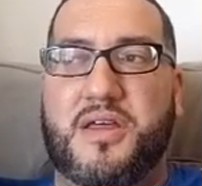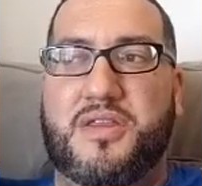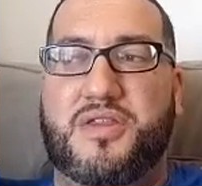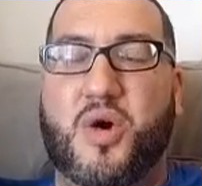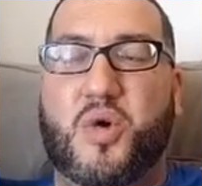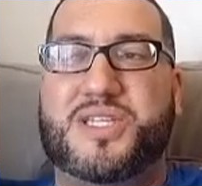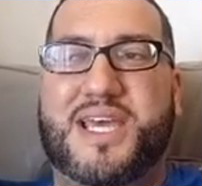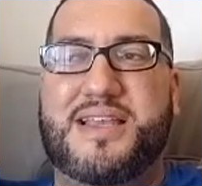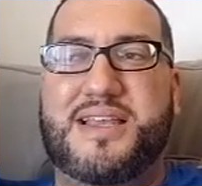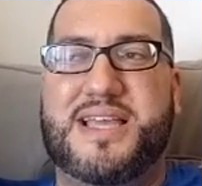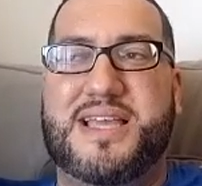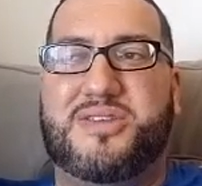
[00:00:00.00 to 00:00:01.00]
those
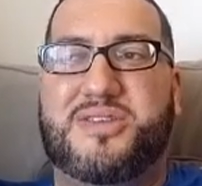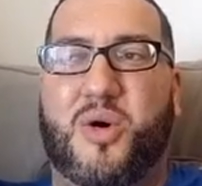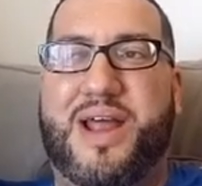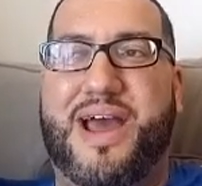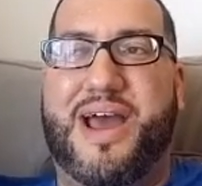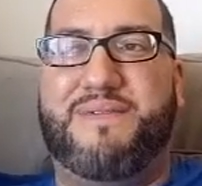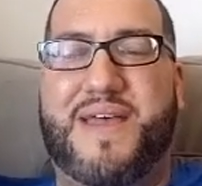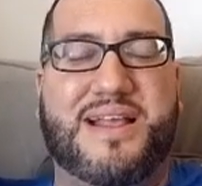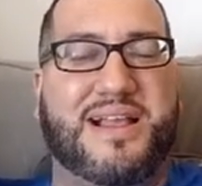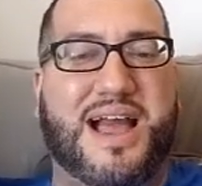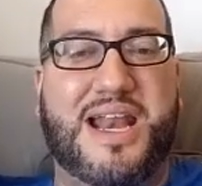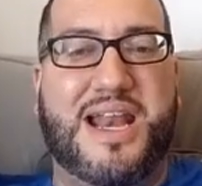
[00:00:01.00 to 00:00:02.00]
kids that don't have
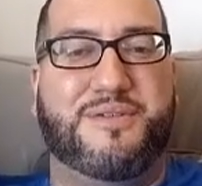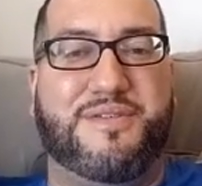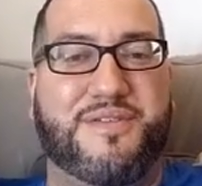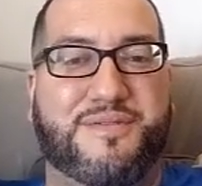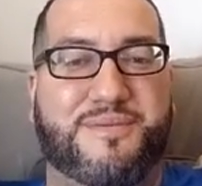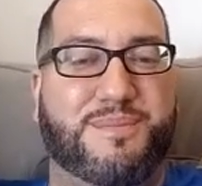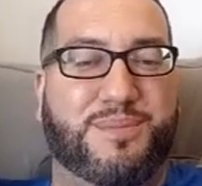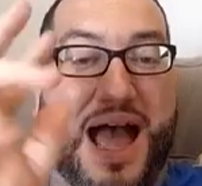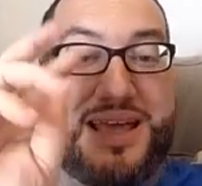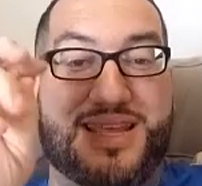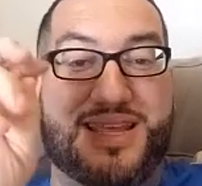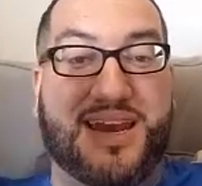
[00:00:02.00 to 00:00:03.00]
that kind of
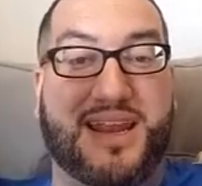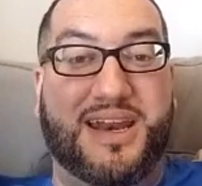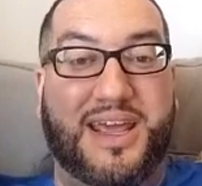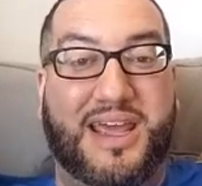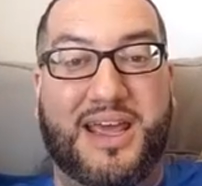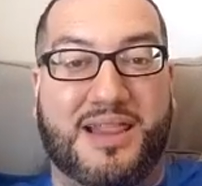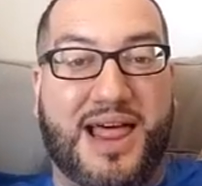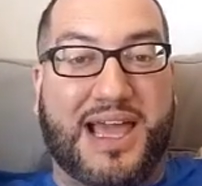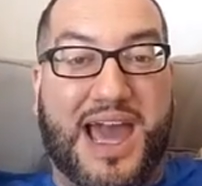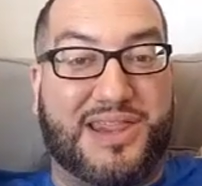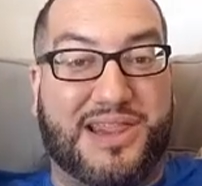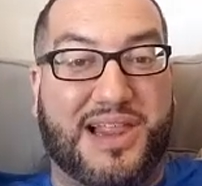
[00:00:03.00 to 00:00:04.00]
identity in like
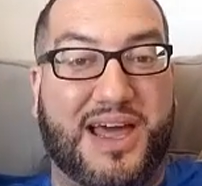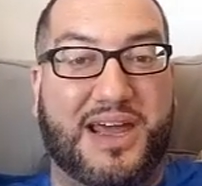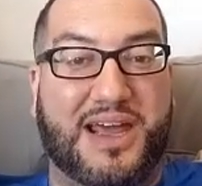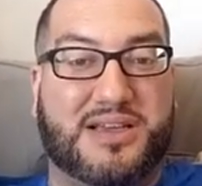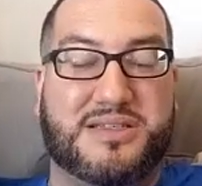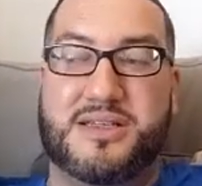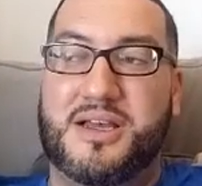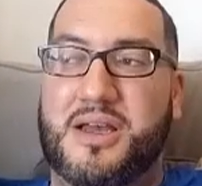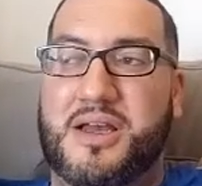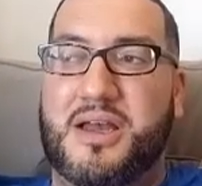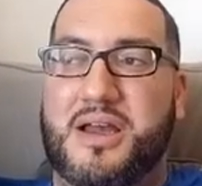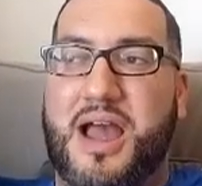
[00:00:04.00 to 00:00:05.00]
athletics,
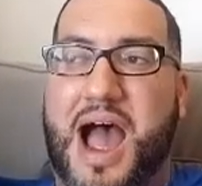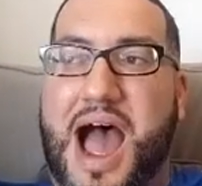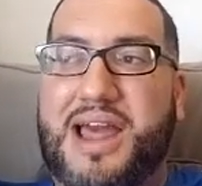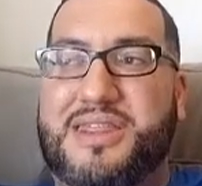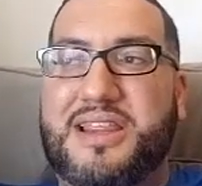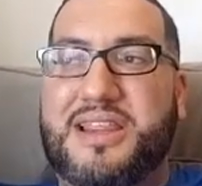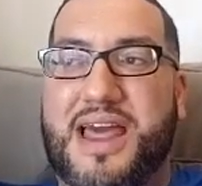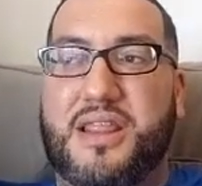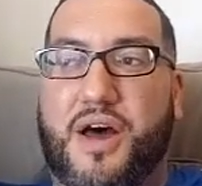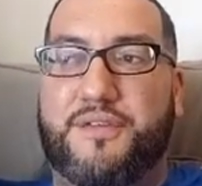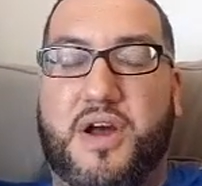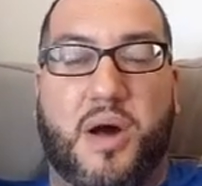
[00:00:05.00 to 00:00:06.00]
I think they
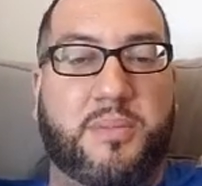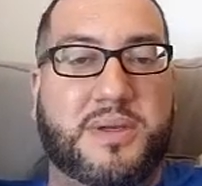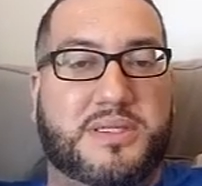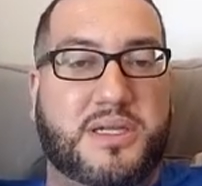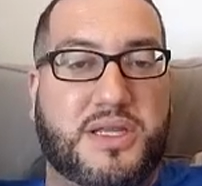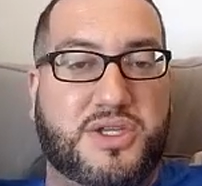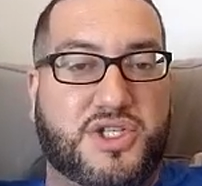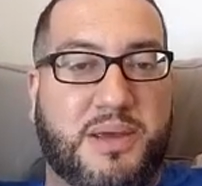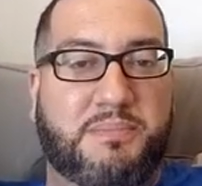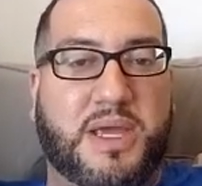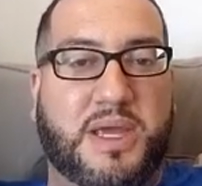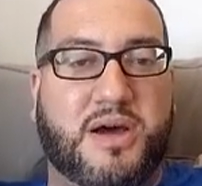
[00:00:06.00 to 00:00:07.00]
love coming to the
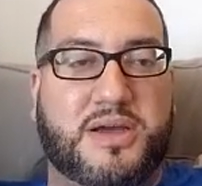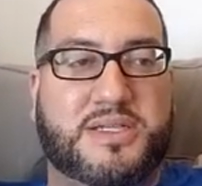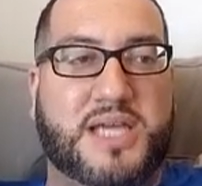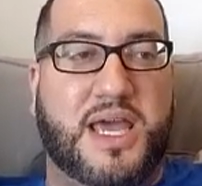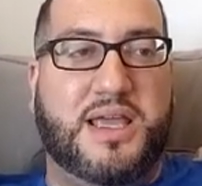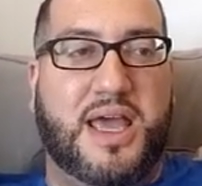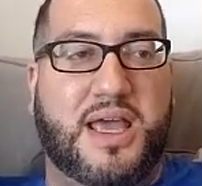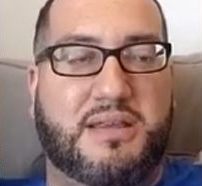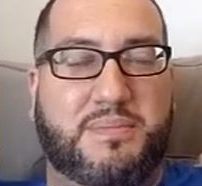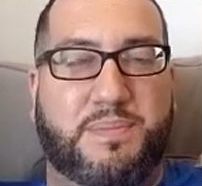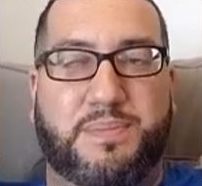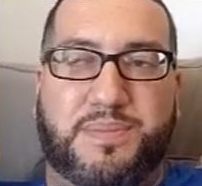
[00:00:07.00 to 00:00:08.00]
gym because it
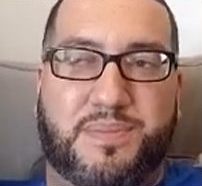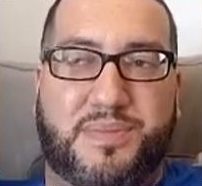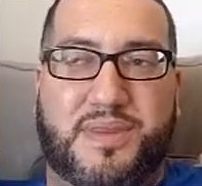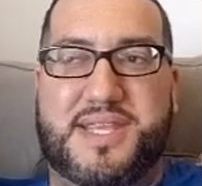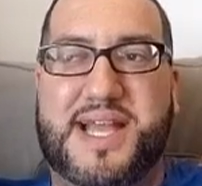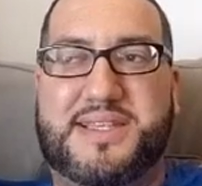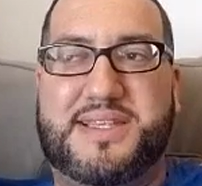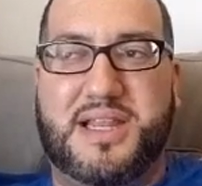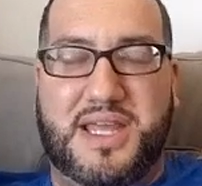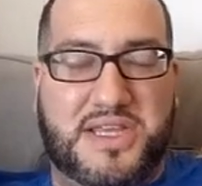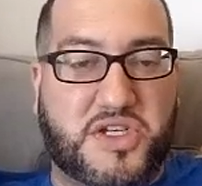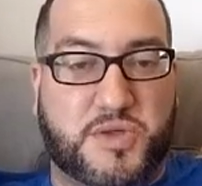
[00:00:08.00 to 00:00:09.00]

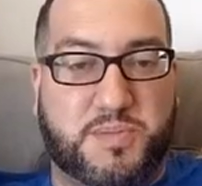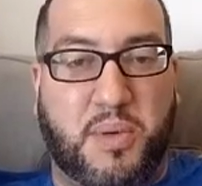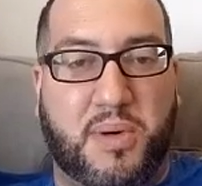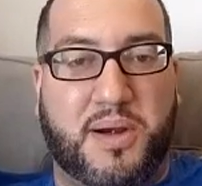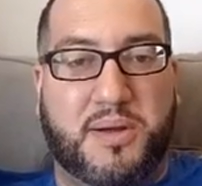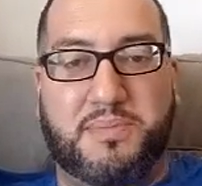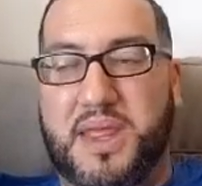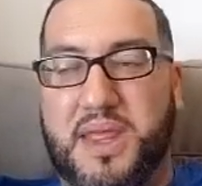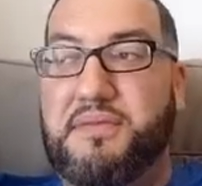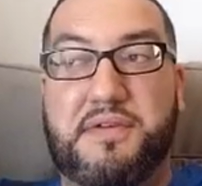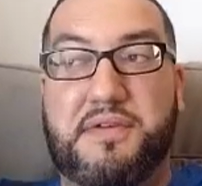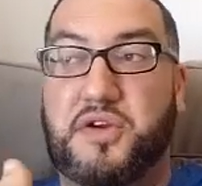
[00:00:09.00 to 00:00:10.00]
technically is a sport.
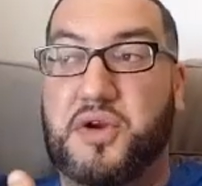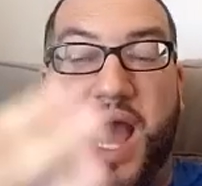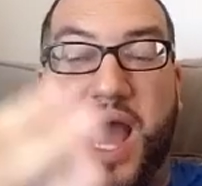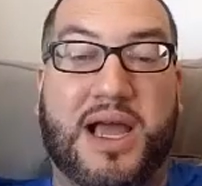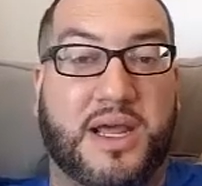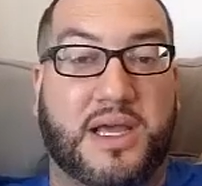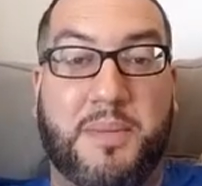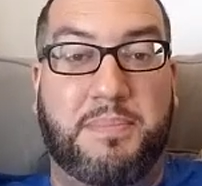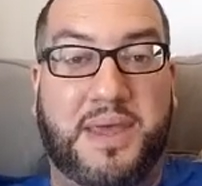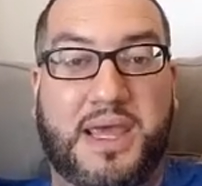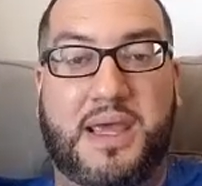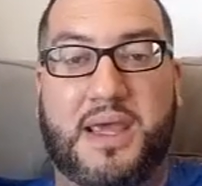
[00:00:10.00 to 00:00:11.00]
Even if you're not going to
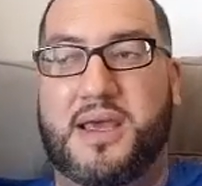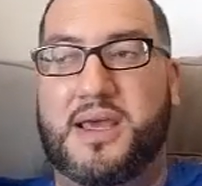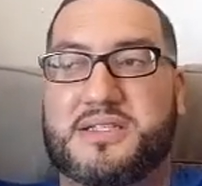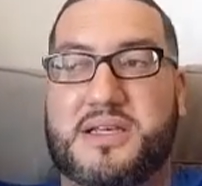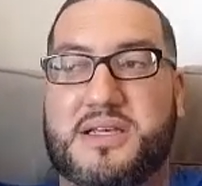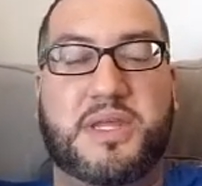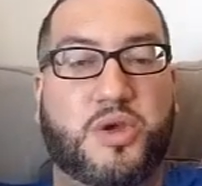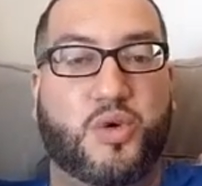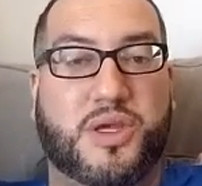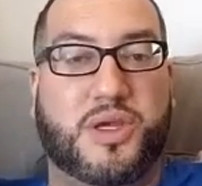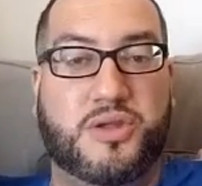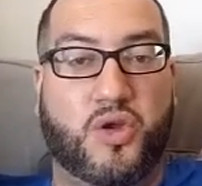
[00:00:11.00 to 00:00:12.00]
compete, it's something you
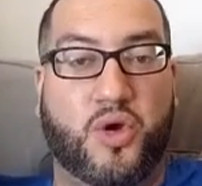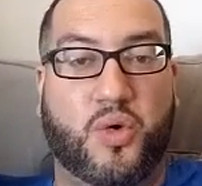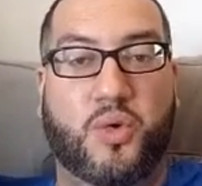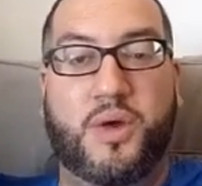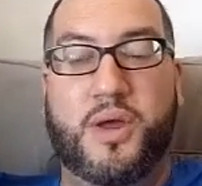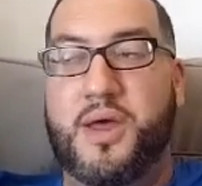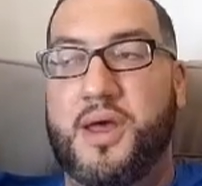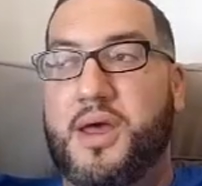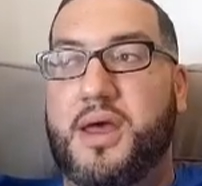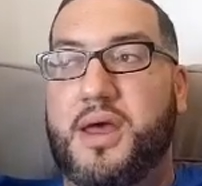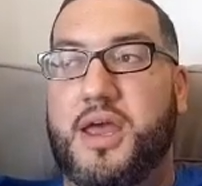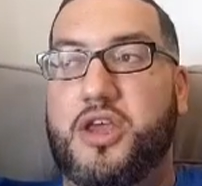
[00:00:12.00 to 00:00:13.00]
can do.
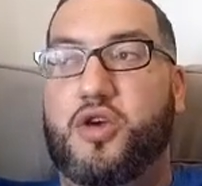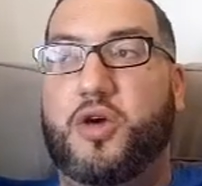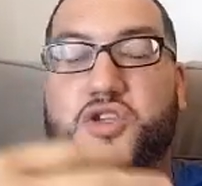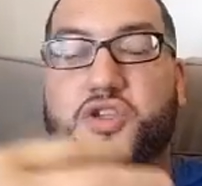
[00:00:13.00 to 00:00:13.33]
You could